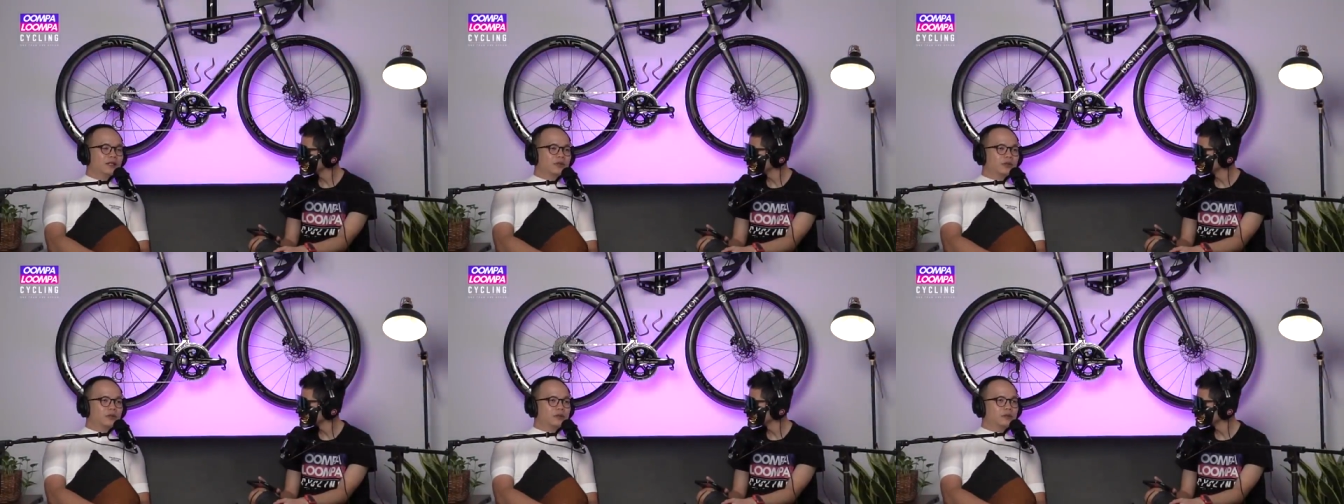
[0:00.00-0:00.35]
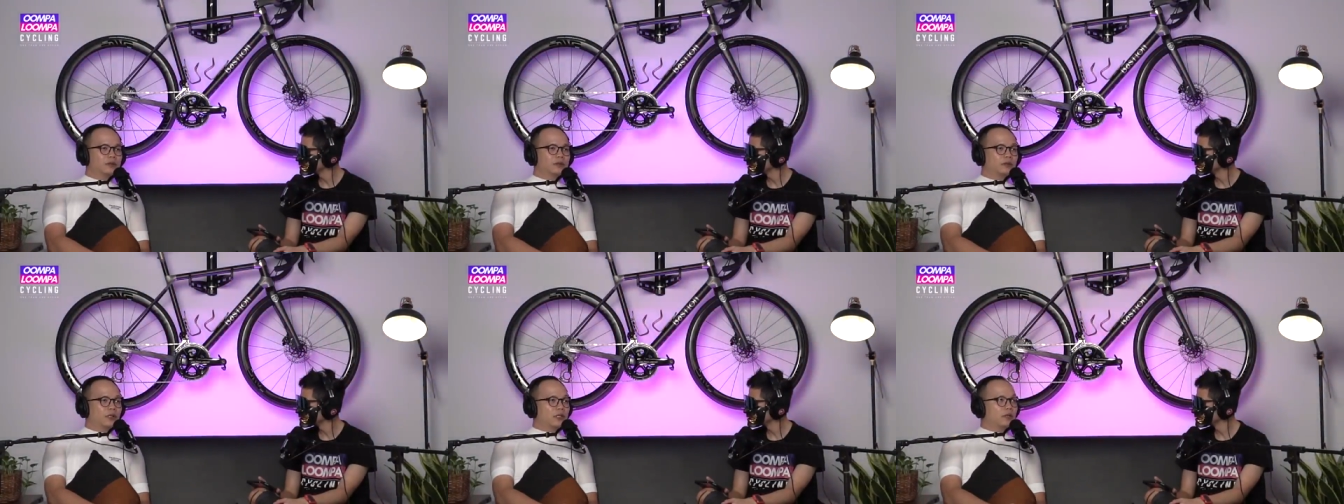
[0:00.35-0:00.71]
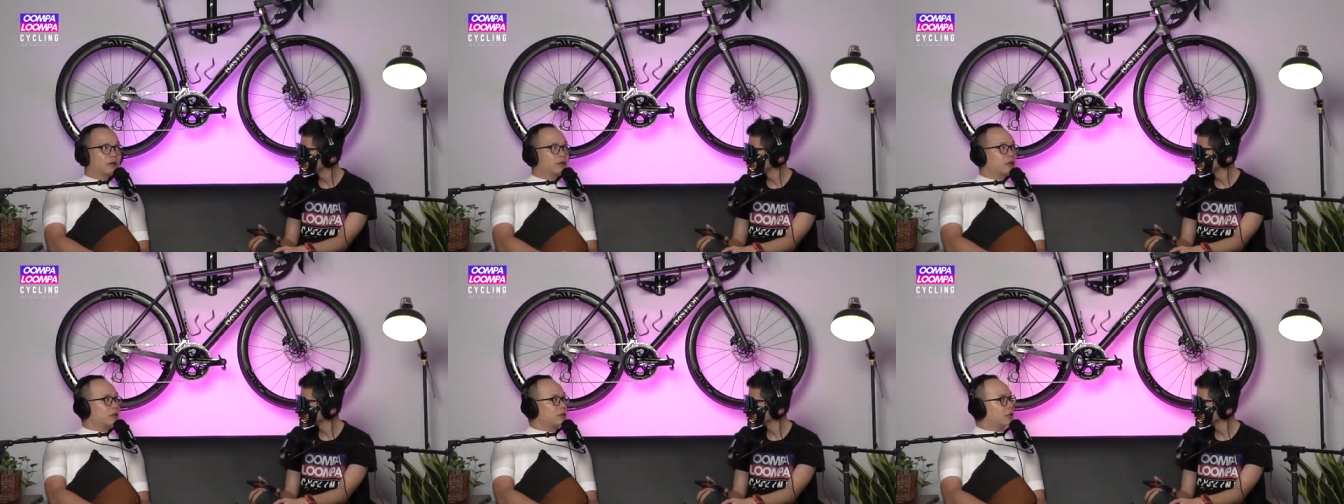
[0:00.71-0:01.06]
So so I
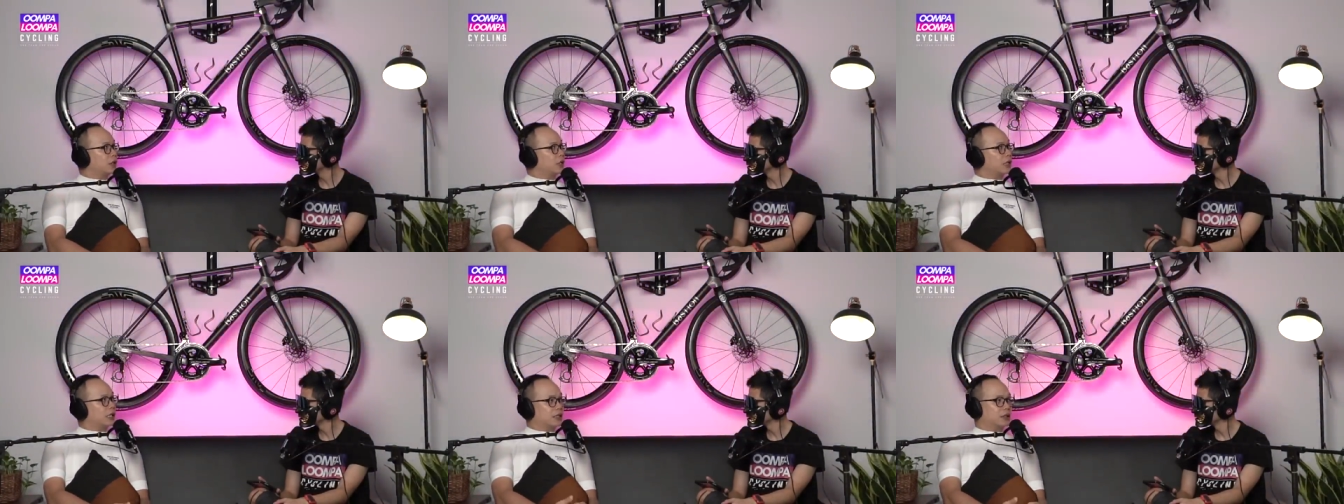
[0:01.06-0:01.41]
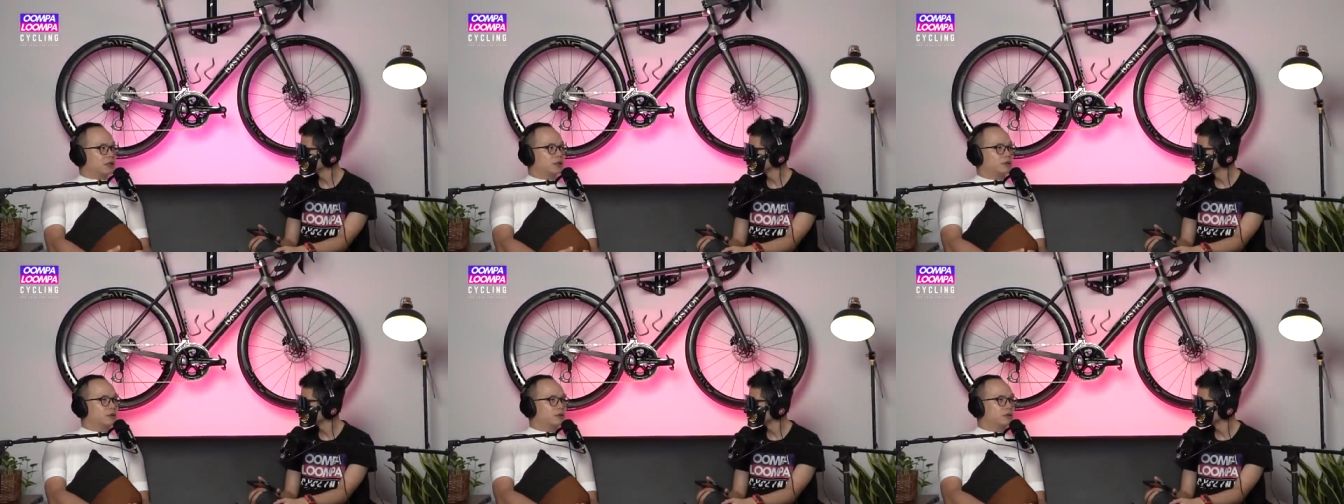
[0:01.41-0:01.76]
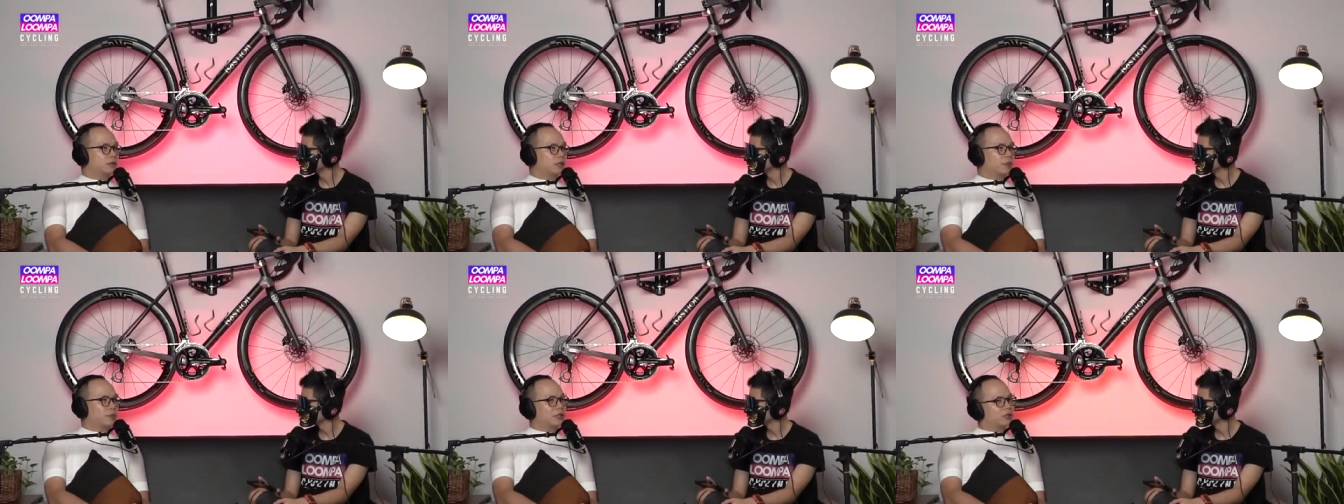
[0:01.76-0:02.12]
thought, okay, a lighter wheel
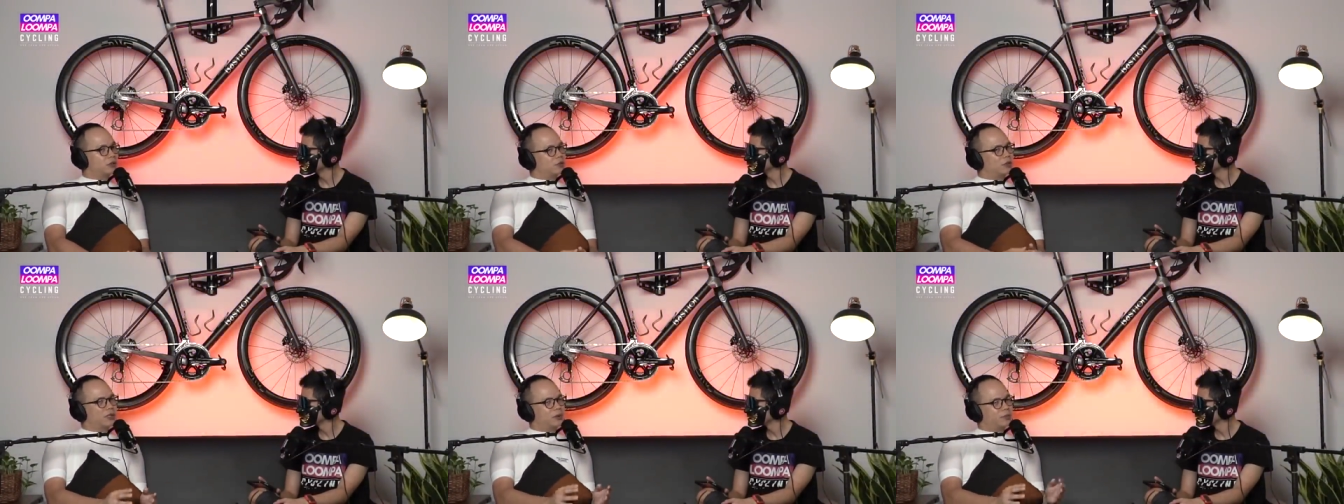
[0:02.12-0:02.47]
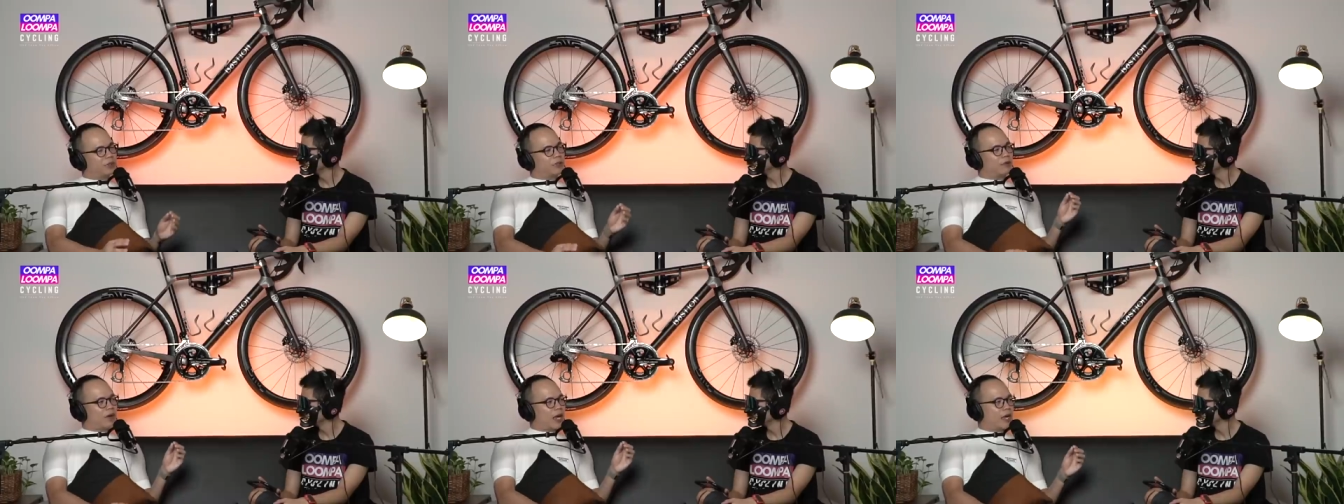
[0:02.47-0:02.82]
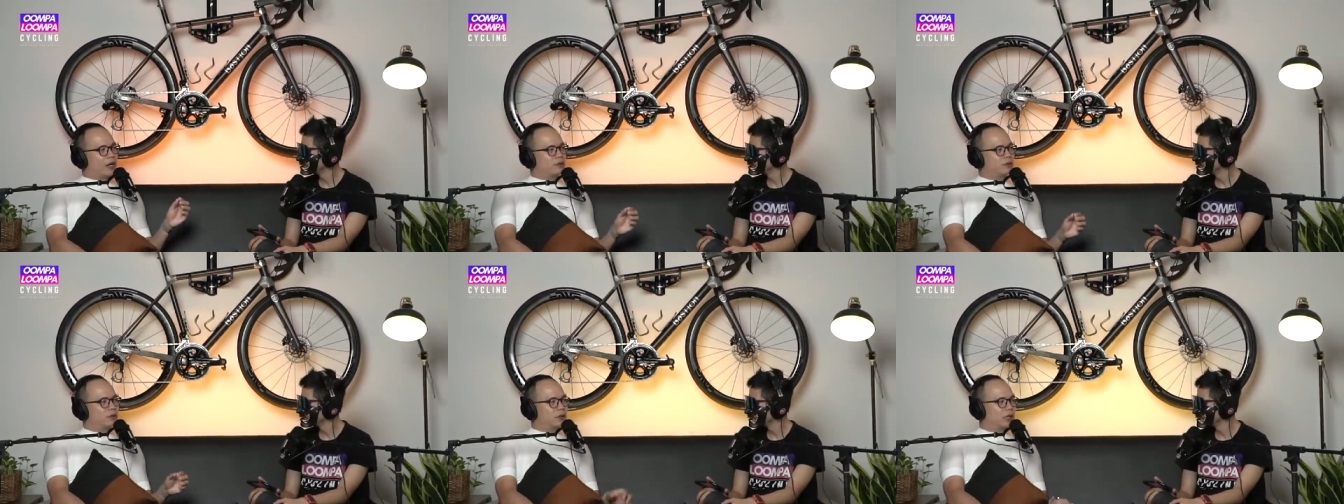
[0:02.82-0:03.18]
set, but still want a bit of
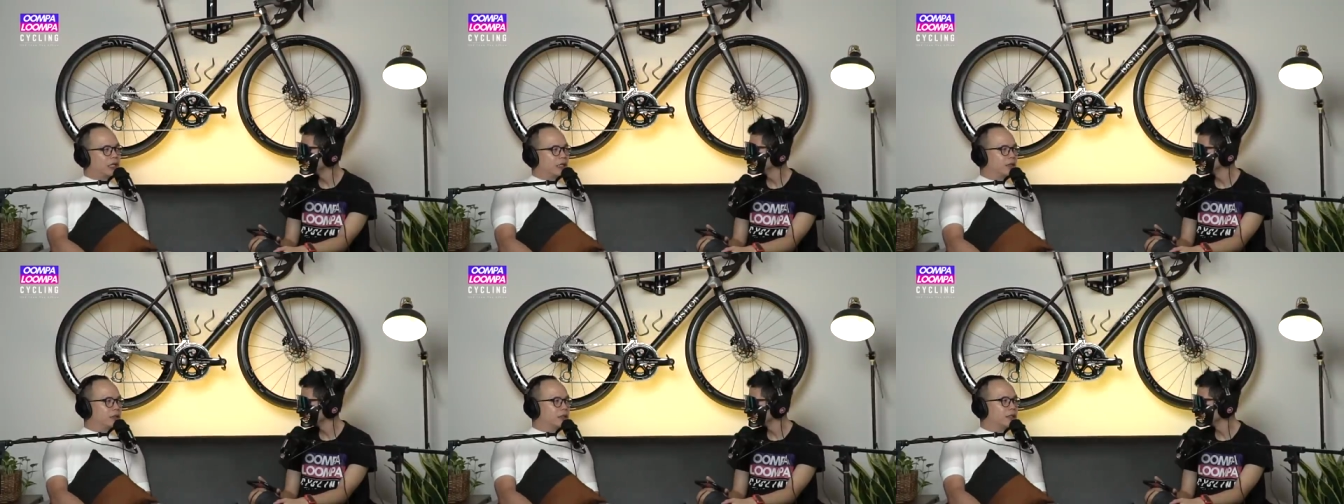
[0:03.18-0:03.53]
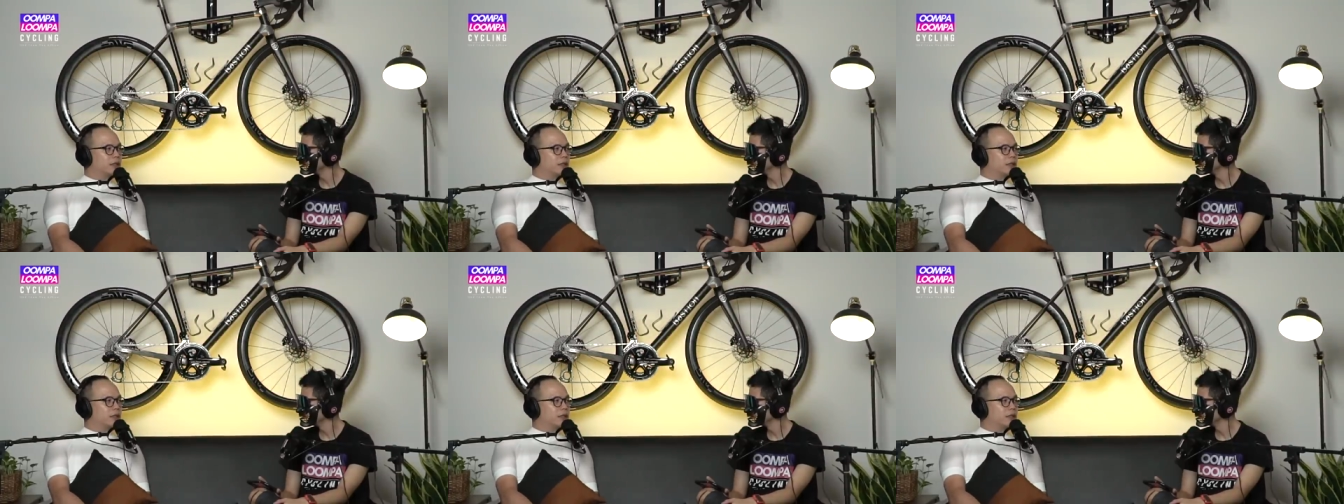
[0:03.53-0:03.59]
aero gain.